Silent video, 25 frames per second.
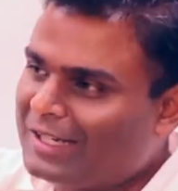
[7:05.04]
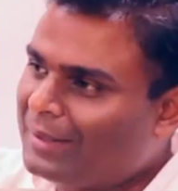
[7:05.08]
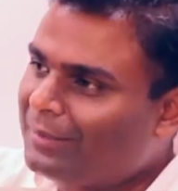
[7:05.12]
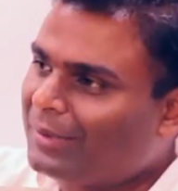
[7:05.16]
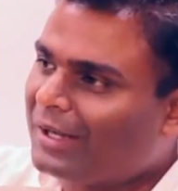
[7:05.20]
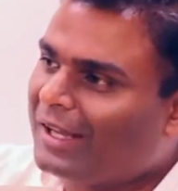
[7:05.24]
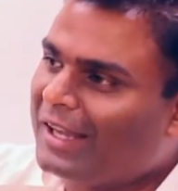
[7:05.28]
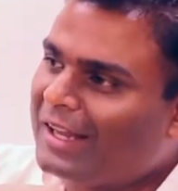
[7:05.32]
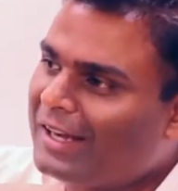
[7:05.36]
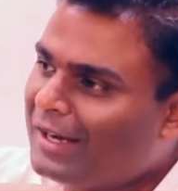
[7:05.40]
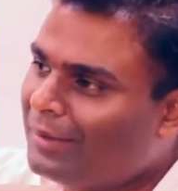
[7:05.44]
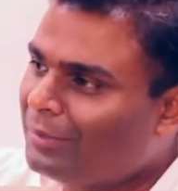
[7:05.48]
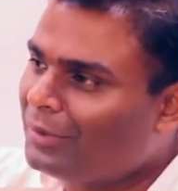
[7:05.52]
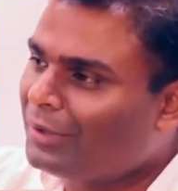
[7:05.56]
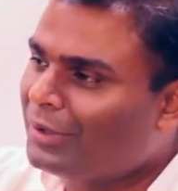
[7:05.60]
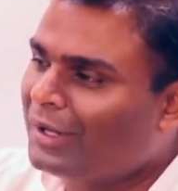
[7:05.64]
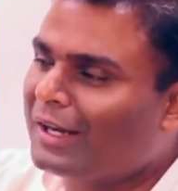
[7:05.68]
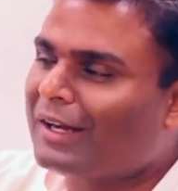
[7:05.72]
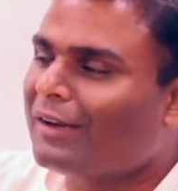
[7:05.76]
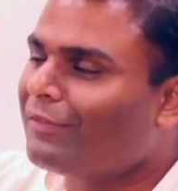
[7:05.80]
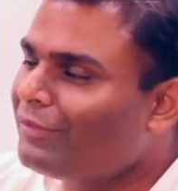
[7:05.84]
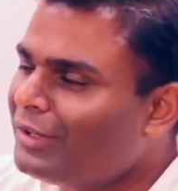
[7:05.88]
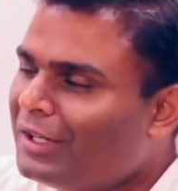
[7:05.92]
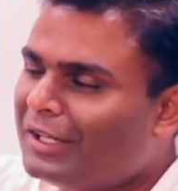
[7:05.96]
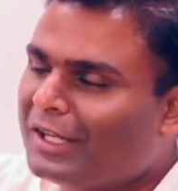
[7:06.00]
time, again, I'm going to
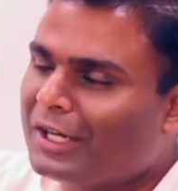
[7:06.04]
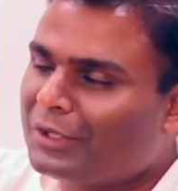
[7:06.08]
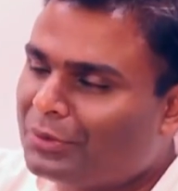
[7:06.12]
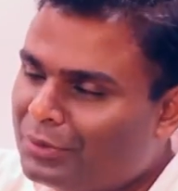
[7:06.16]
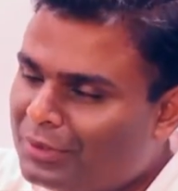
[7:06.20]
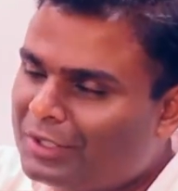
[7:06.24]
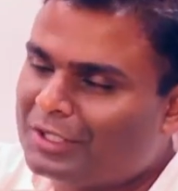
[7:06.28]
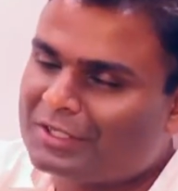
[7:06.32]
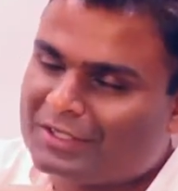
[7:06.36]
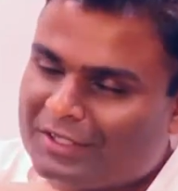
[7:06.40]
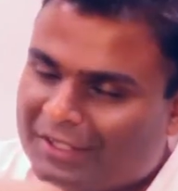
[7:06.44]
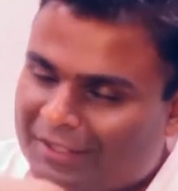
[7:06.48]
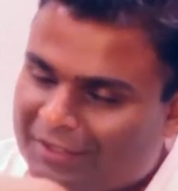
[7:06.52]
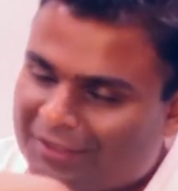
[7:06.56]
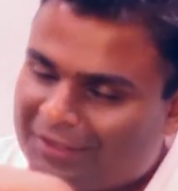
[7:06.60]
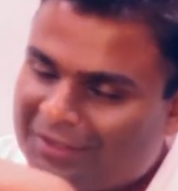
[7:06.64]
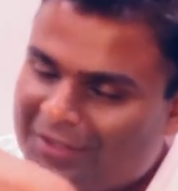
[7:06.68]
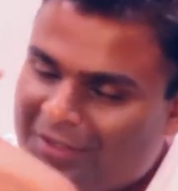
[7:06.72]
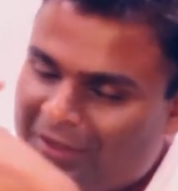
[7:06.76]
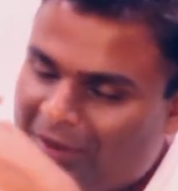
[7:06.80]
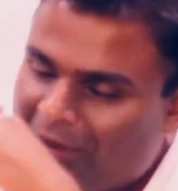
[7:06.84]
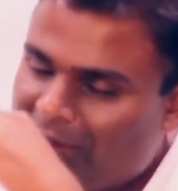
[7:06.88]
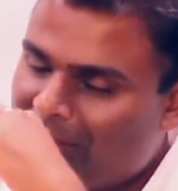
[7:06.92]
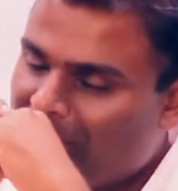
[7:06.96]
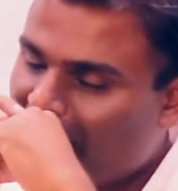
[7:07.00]
end up, we'll get to this later.